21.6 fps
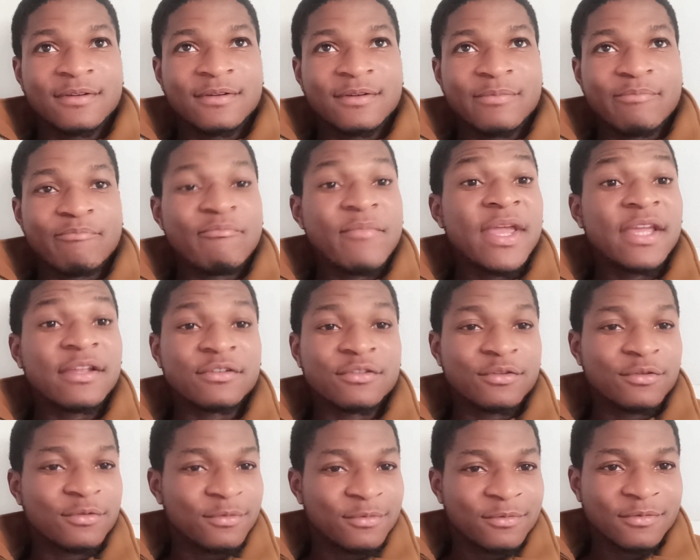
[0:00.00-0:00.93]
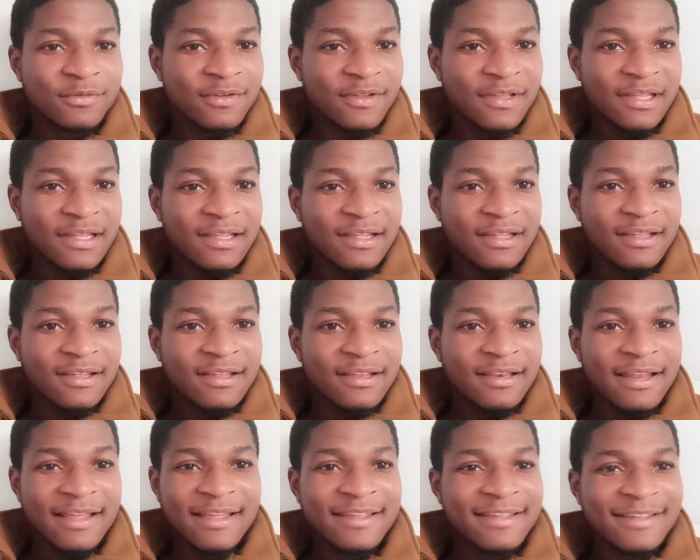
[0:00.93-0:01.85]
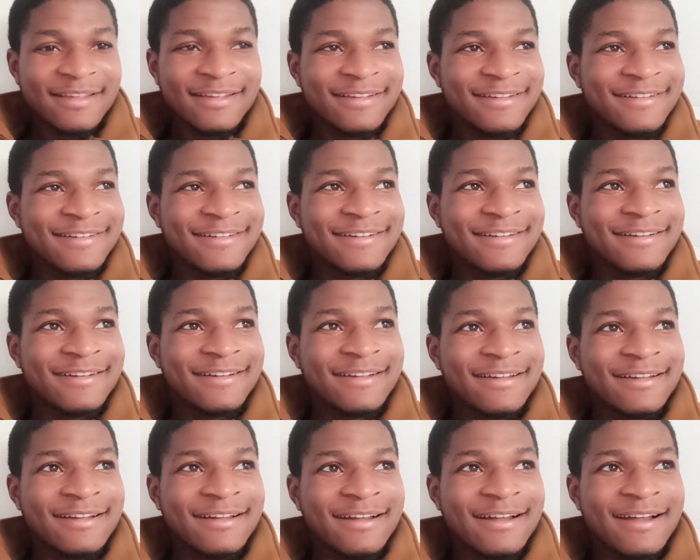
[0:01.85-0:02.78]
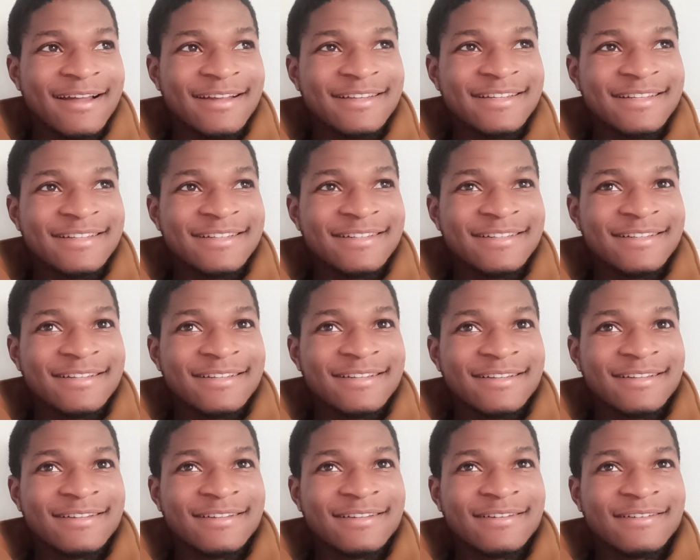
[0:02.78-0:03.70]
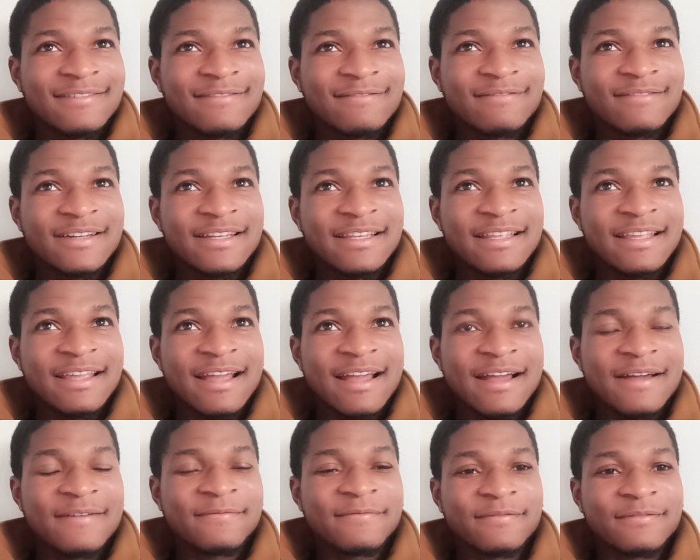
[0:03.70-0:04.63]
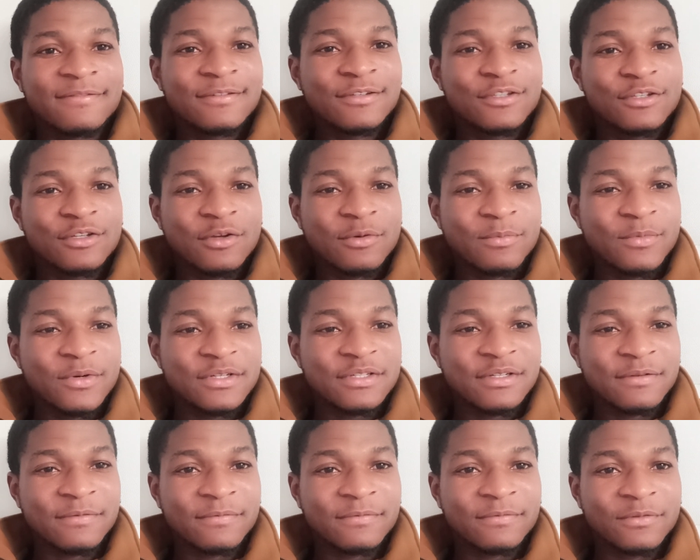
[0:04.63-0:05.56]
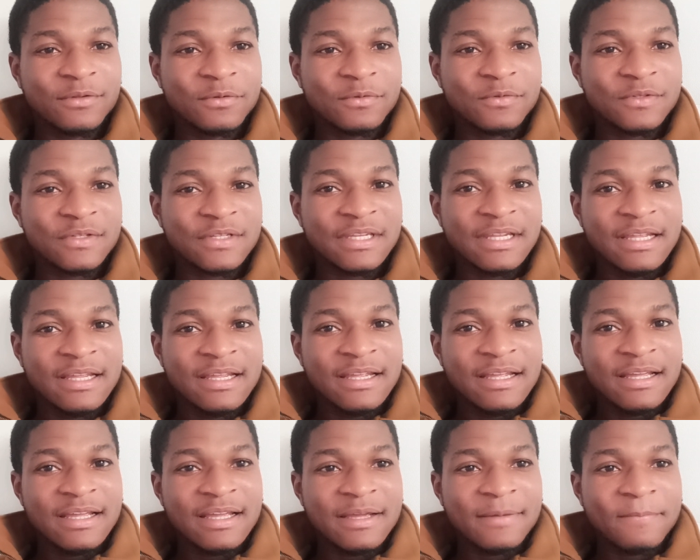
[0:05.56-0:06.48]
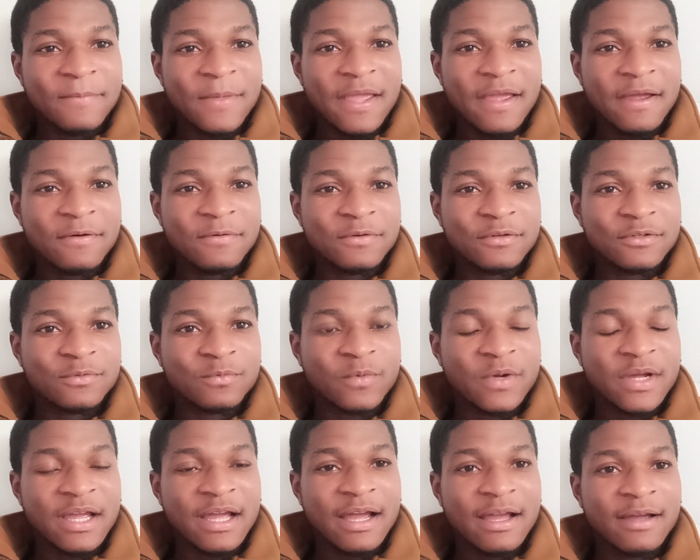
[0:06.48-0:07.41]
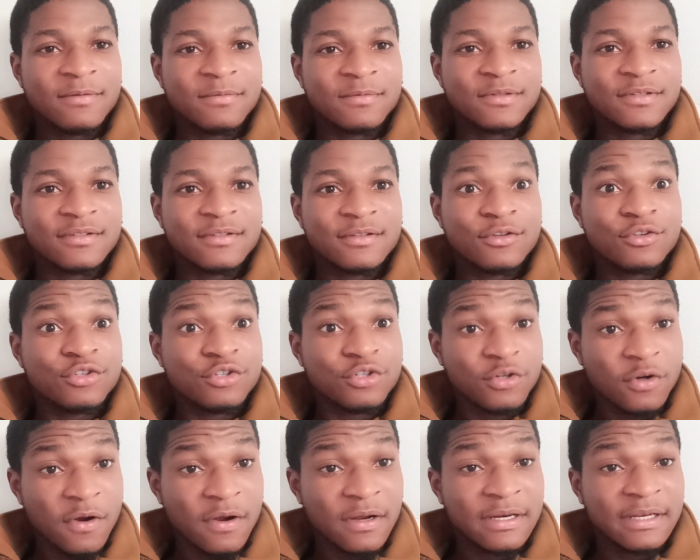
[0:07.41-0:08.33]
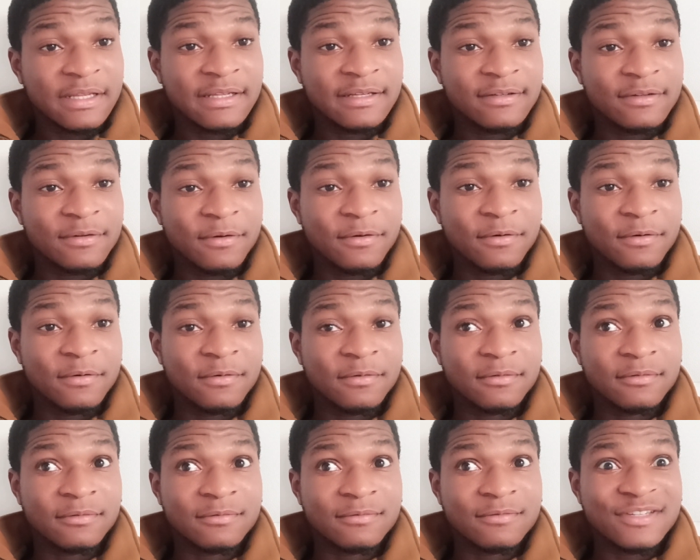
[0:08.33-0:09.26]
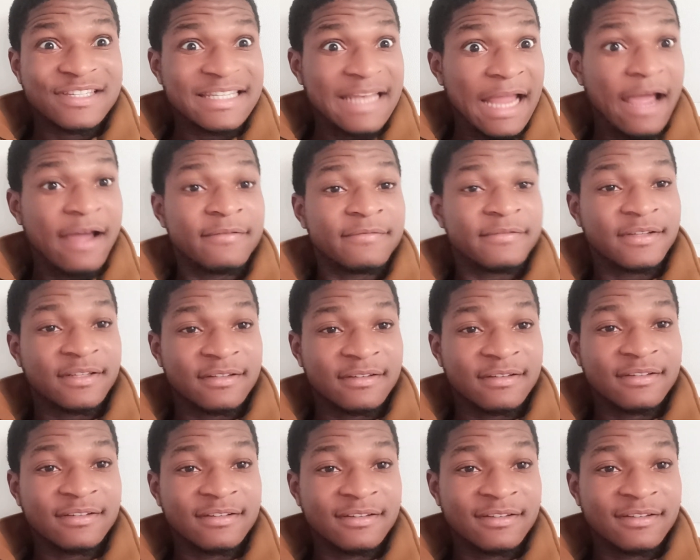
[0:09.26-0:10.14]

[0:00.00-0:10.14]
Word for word: make do. Like, I didn't really have so much of those um, errors where I was struggling or starving.